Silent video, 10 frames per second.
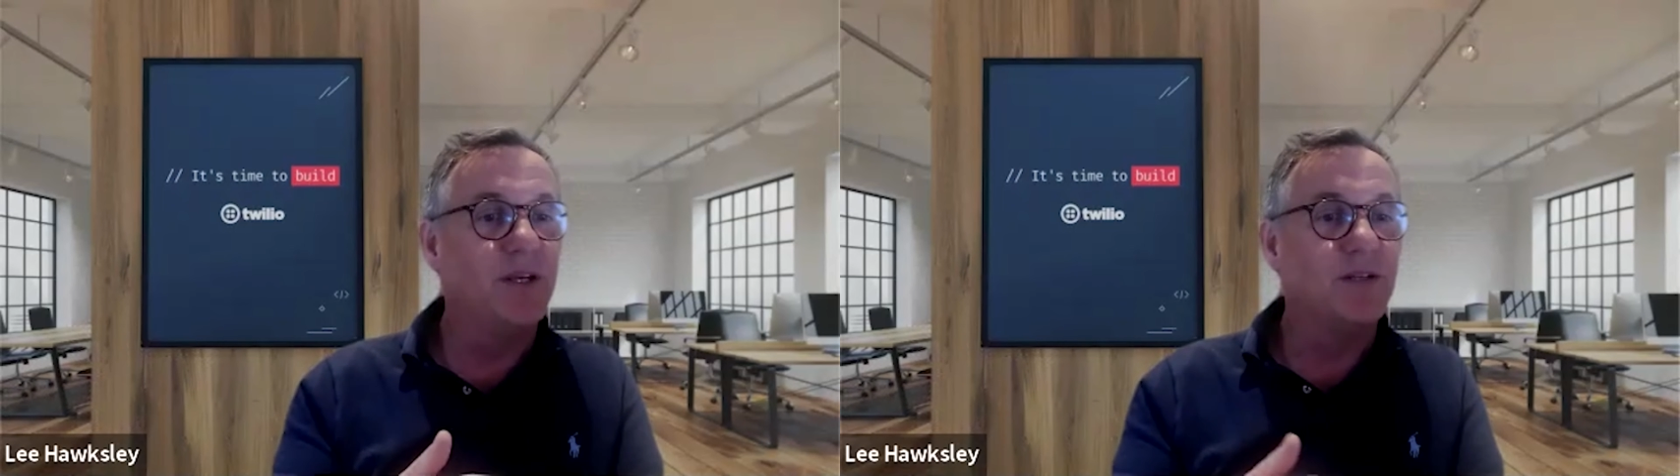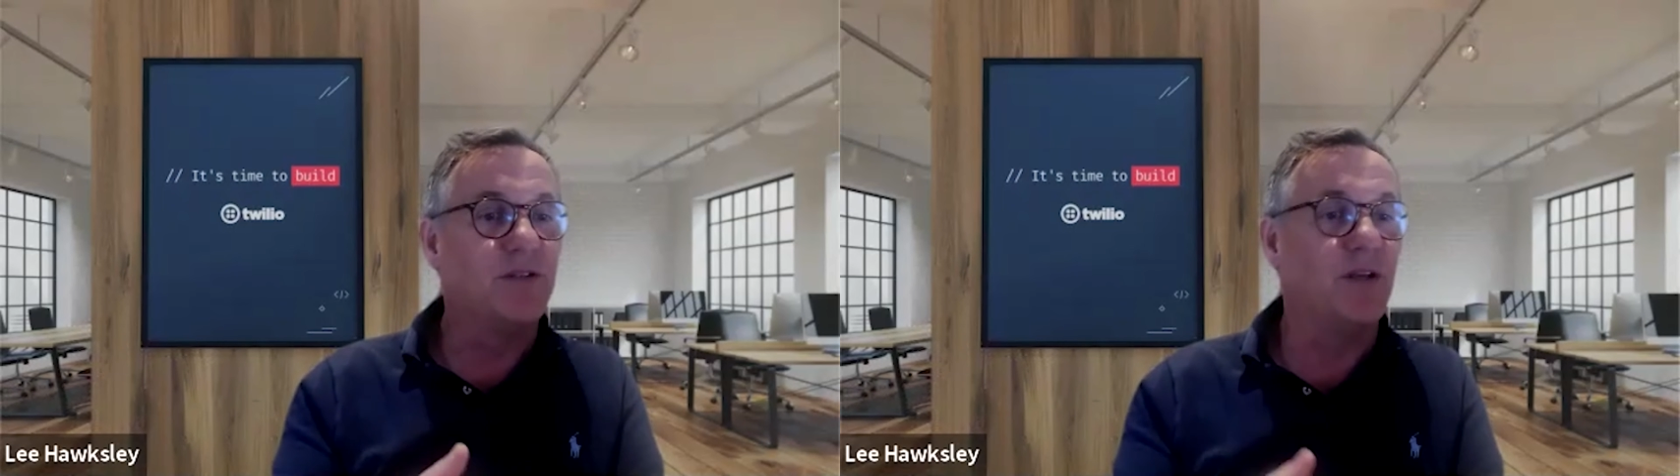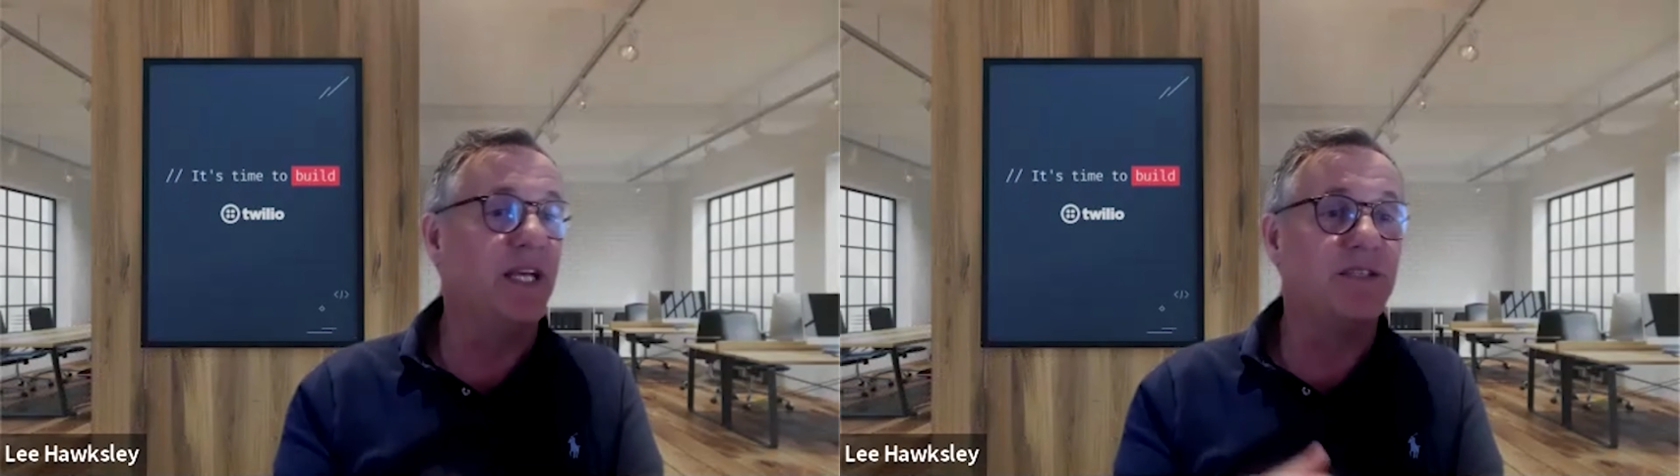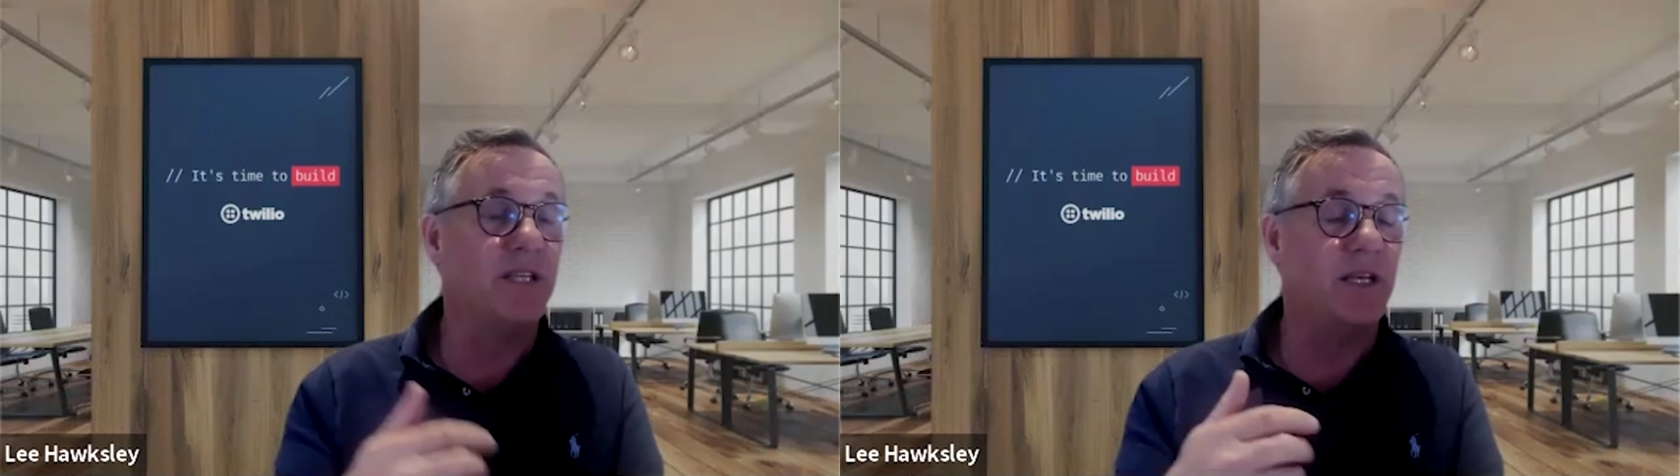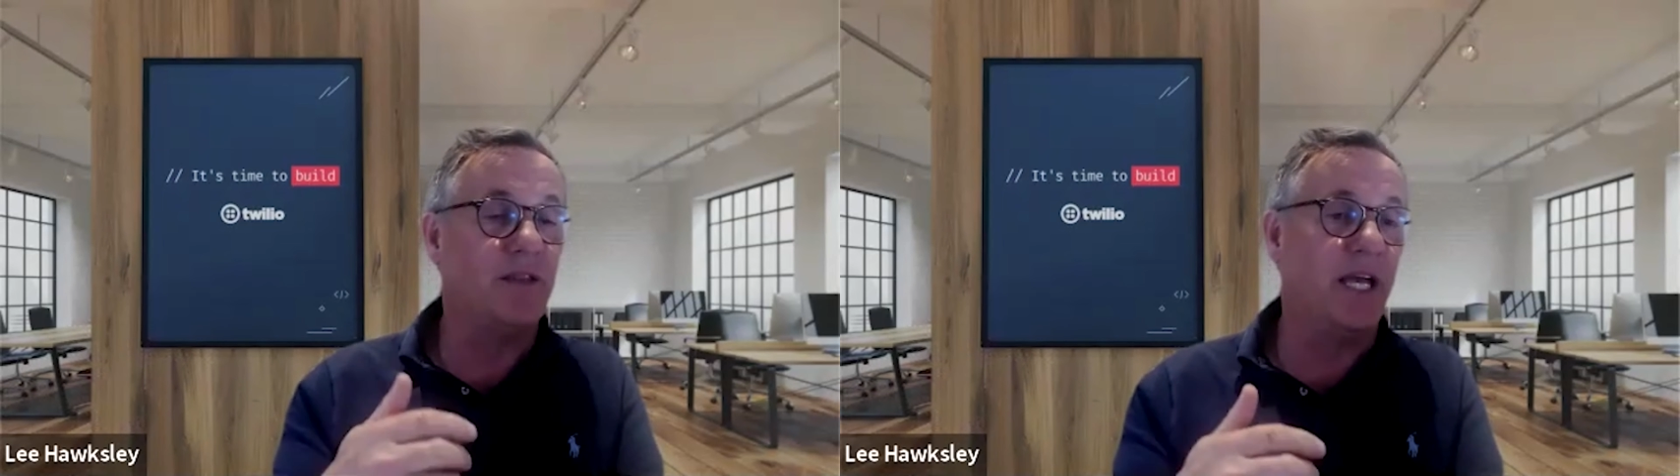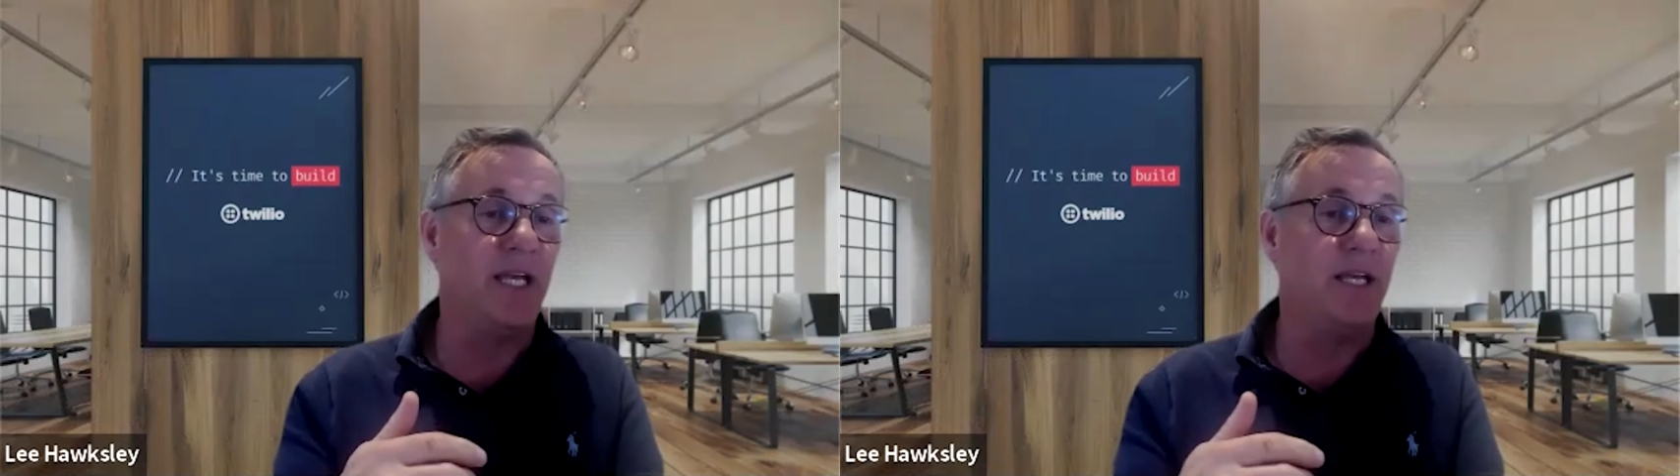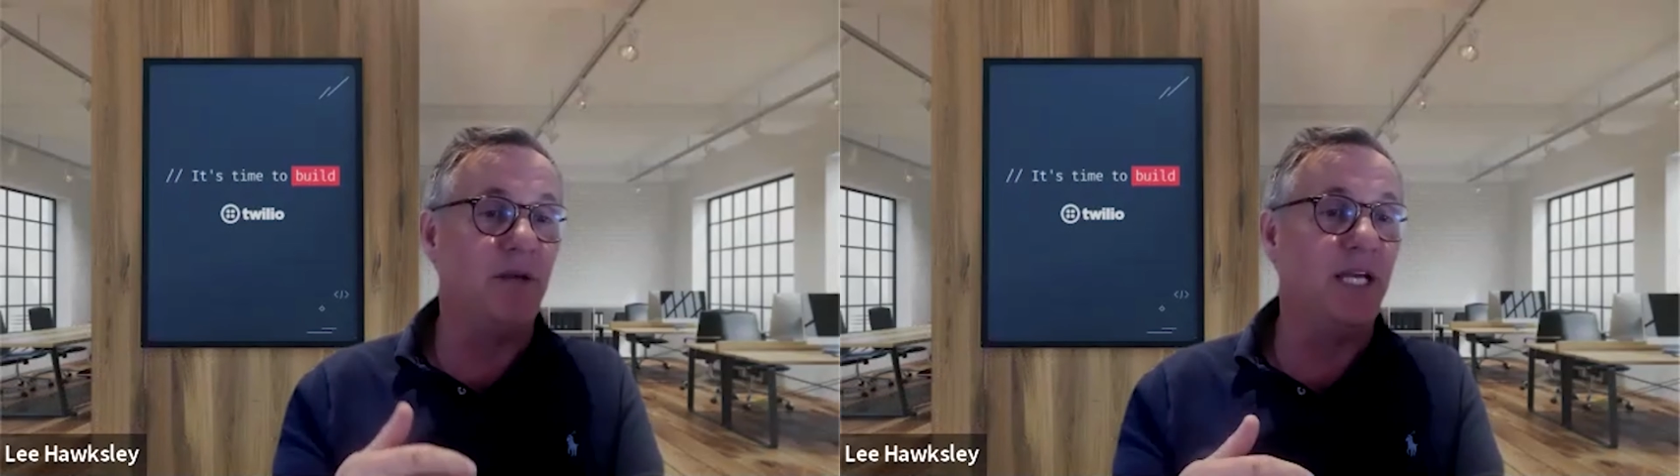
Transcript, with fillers: So they they